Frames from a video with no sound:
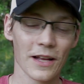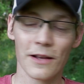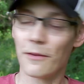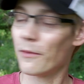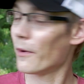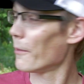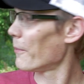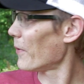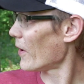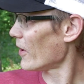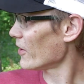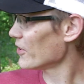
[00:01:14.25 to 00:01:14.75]

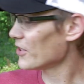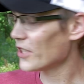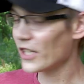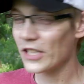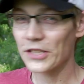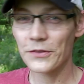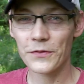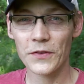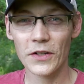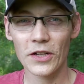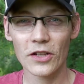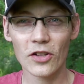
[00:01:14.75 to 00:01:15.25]

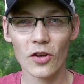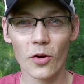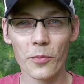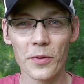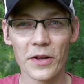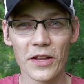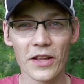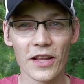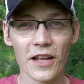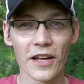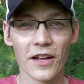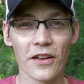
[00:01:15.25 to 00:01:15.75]
apologize for a little
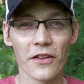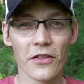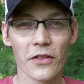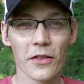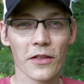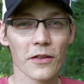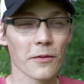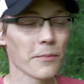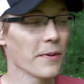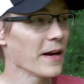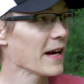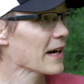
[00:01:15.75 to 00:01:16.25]
bit of
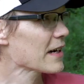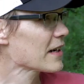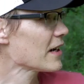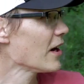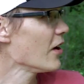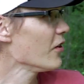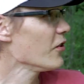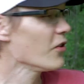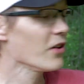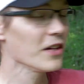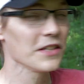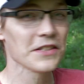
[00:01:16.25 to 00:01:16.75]
the
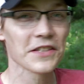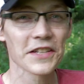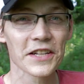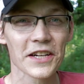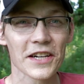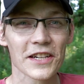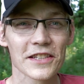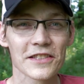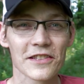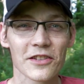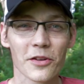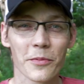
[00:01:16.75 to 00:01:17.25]
background noise
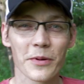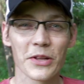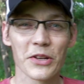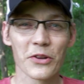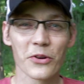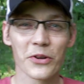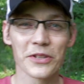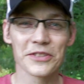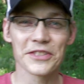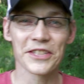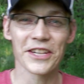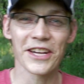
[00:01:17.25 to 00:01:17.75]
here. It's a little bit
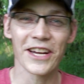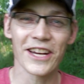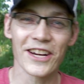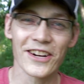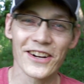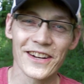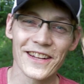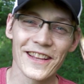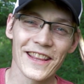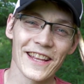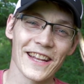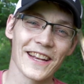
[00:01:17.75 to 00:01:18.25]
noisier
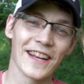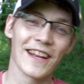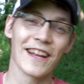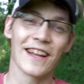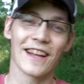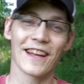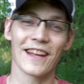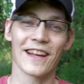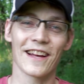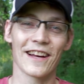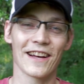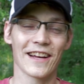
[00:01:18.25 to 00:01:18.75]
here than
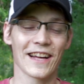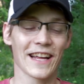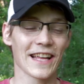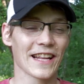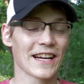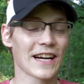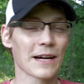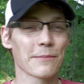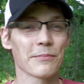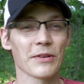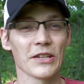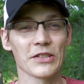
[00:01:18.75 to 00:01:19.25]
at
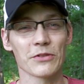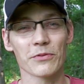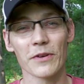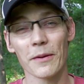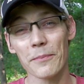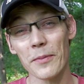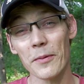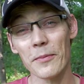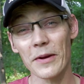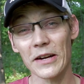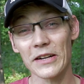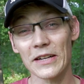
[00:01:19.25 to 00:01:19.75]
our place. We're
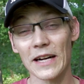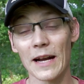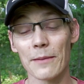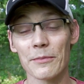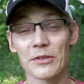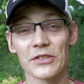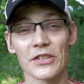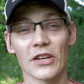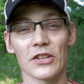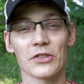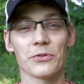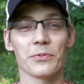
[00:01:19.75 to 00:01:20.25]
up at my
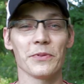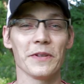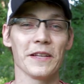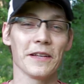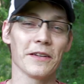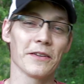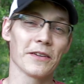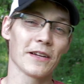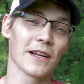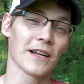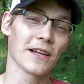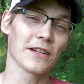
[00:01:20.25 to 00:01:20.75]
grandma's house.
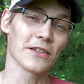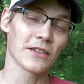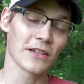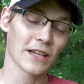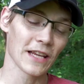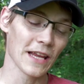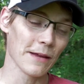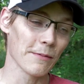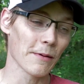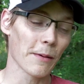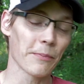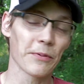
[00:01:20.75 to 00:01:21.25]
We
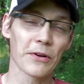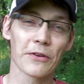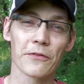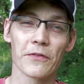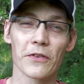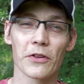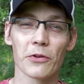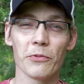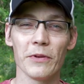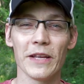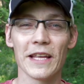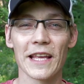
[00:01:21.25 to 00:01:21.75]
came up here
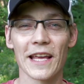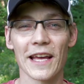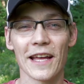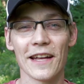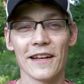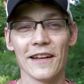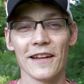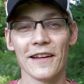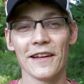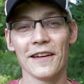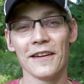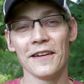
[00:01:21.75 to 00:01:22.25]
for the
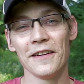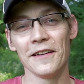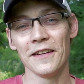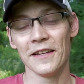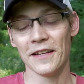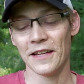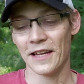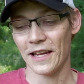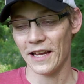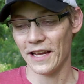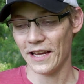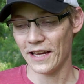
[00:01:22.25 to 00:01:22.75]
weekend,
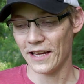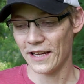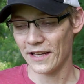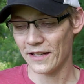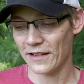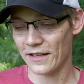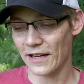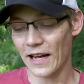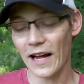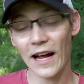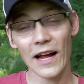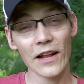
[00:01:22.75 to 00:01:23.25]

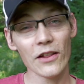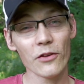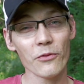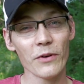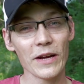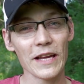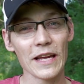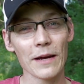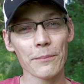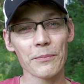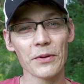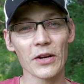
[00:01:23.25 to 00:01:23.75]
and on the
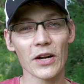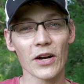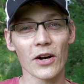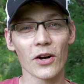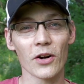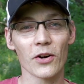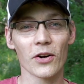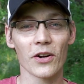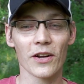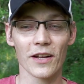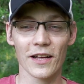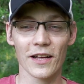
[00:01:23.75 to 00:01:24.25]
way up
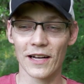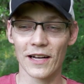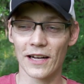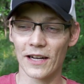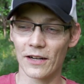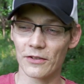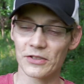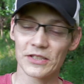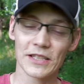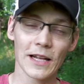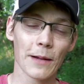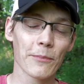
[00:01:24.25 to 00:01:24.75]
here,
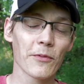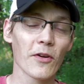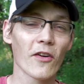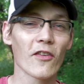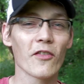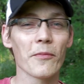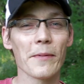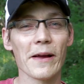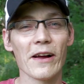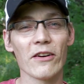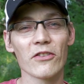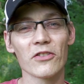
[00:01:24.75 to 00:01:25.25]
stopped over
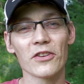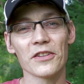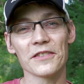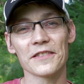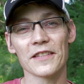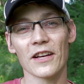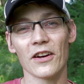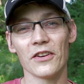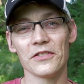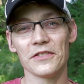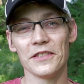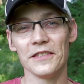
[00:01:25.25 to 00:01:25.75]
at my uncle's
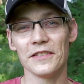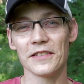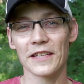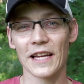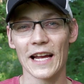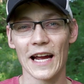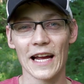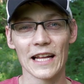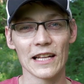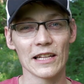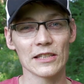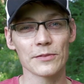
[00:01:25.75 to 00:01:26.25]
house. He's a
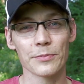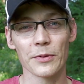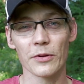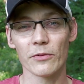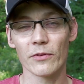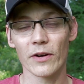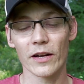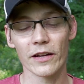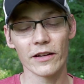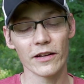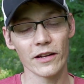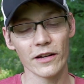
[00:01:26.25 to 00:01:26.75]
guy that's been
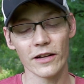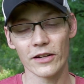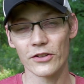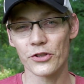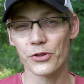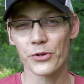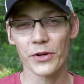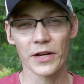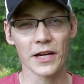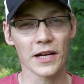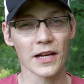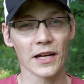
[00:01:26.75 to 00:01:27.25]
running a
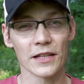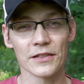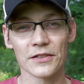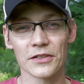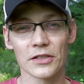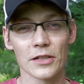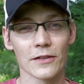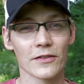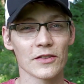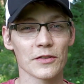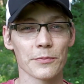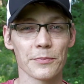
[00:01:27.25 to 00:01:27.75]
tree cutting
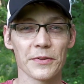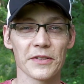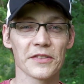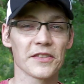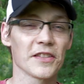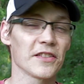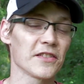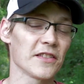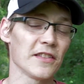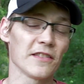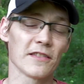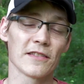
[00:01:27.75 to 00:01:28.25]
service
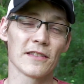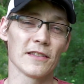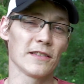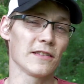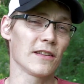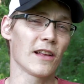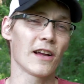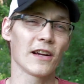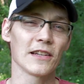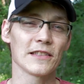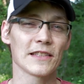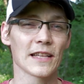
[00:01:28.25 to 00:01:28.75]
business since as
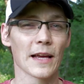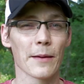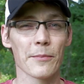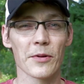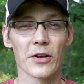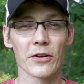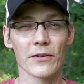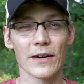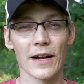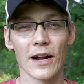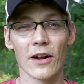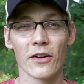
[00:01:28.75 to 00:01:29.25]
long as I've
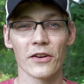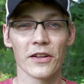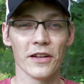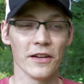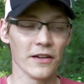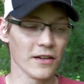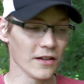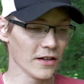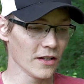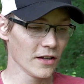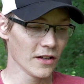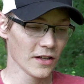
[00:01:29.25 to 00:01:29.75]
been around,
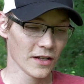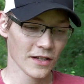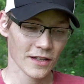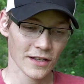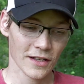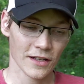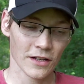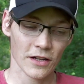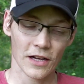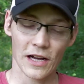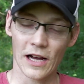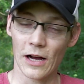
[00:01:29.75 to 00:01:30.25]

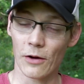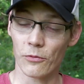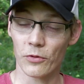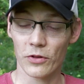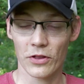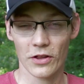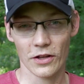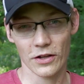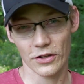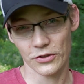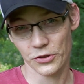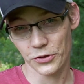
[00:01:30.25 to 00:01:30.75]
and
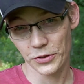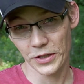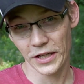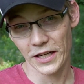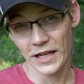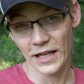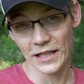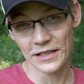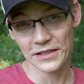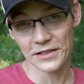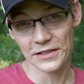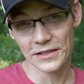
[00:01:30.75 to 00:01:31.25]
with a tree
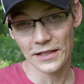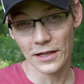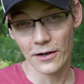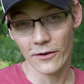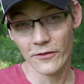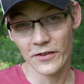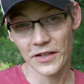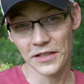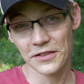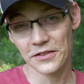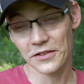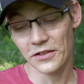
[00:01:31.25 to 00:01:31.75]
cutting
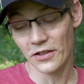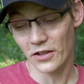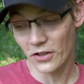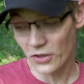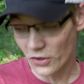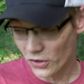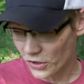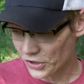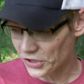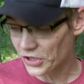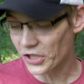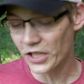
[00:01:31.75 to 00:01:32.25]
service, of
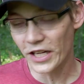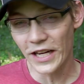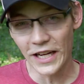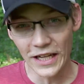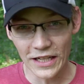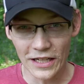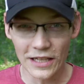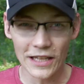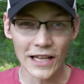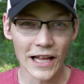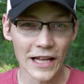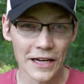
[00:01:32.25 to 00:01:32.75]
course, you're
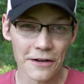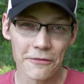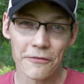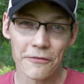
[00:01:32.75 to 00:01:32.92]
getting a lot of